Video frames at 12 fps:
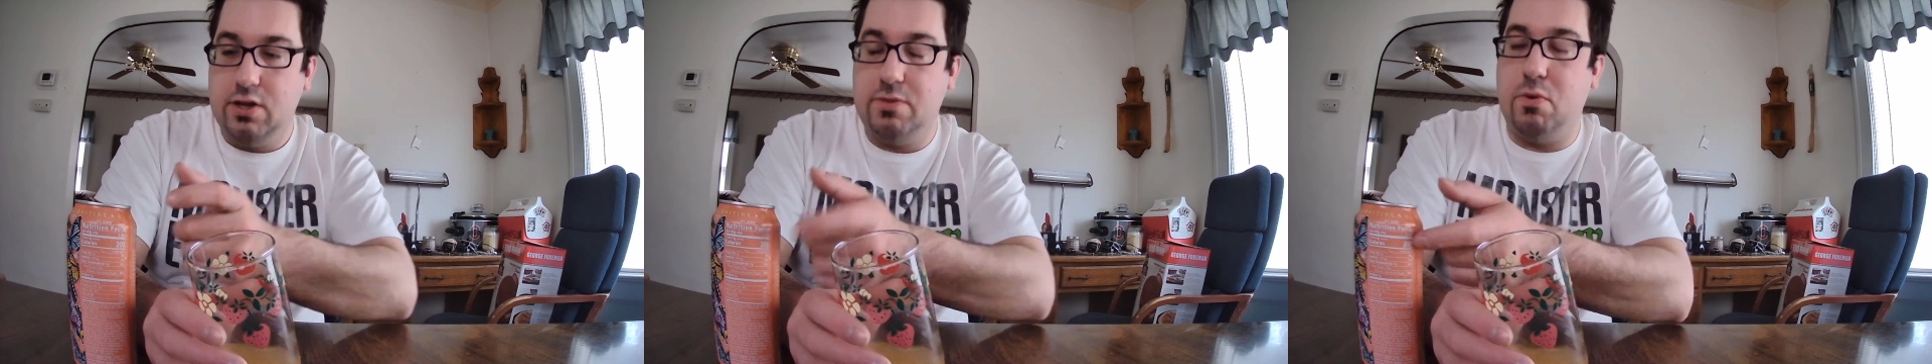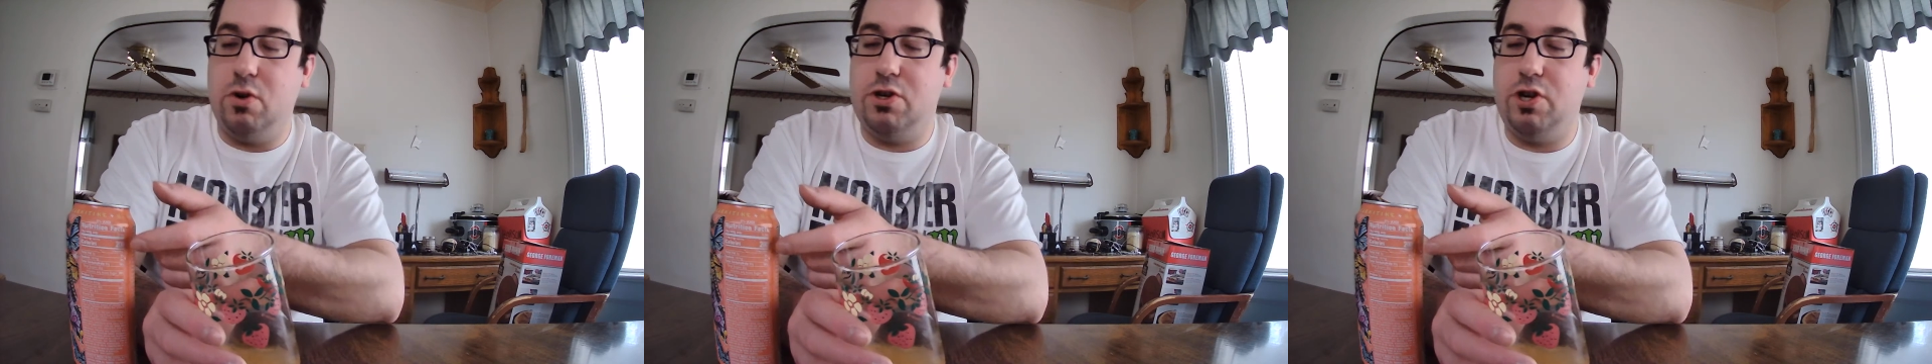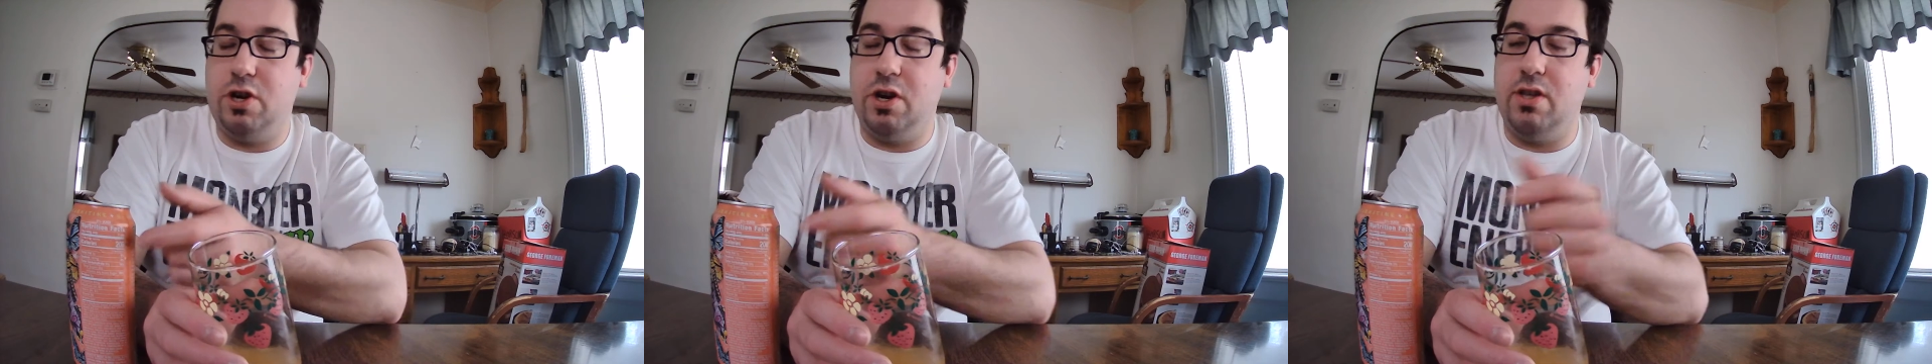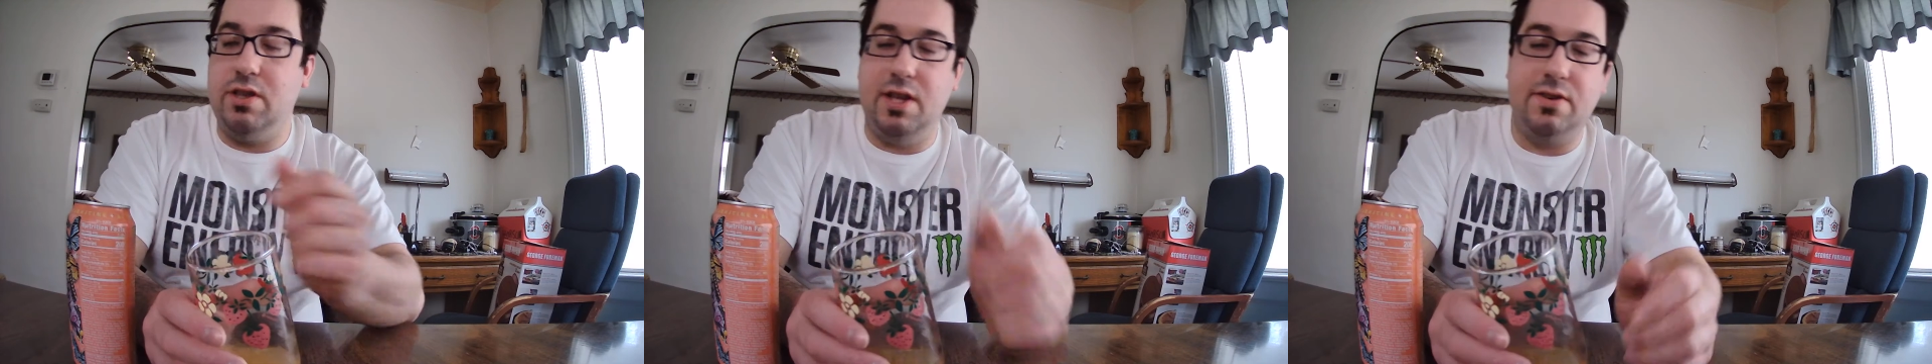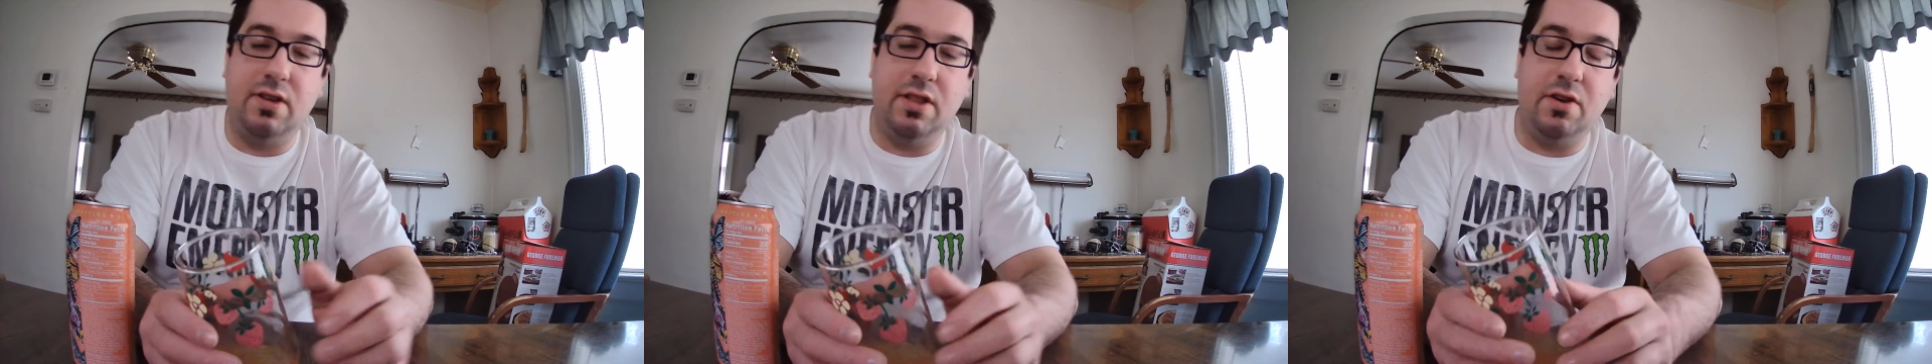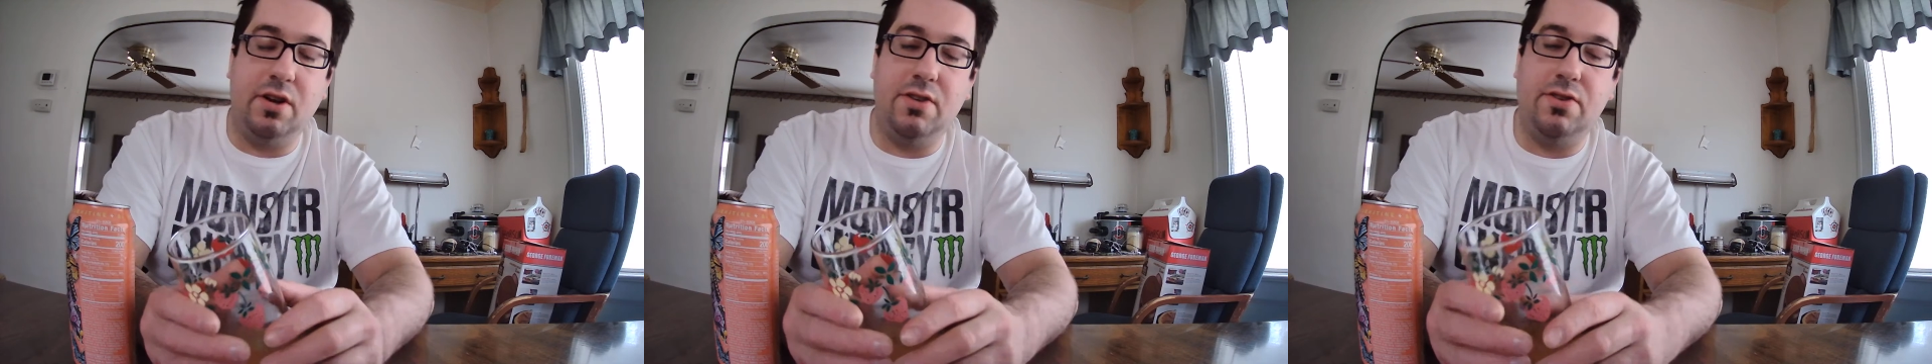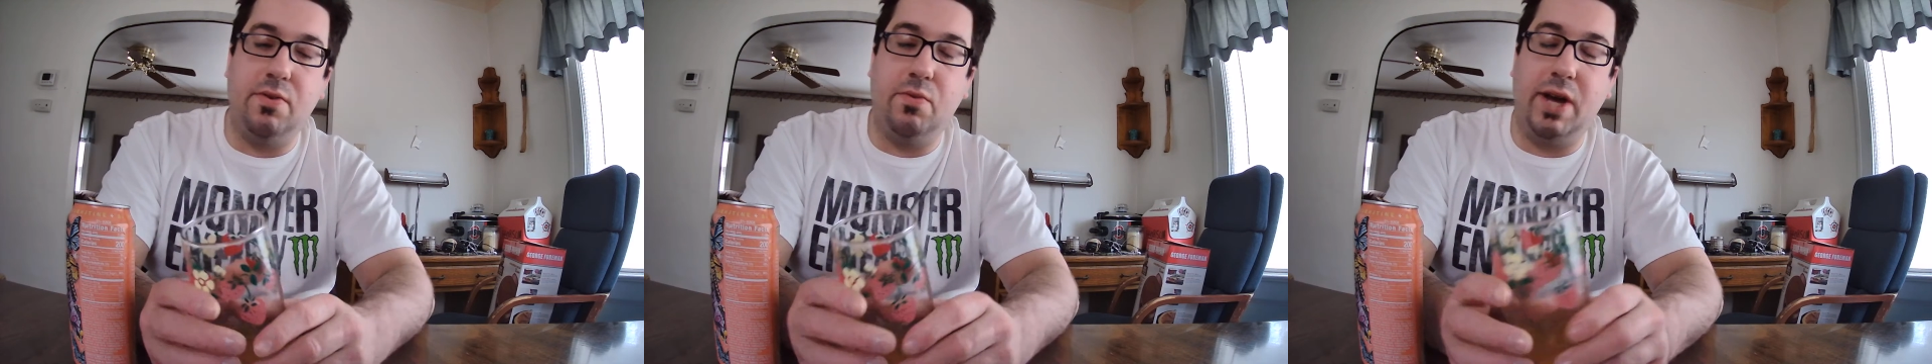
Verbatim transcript: there's more sugar in this than there is the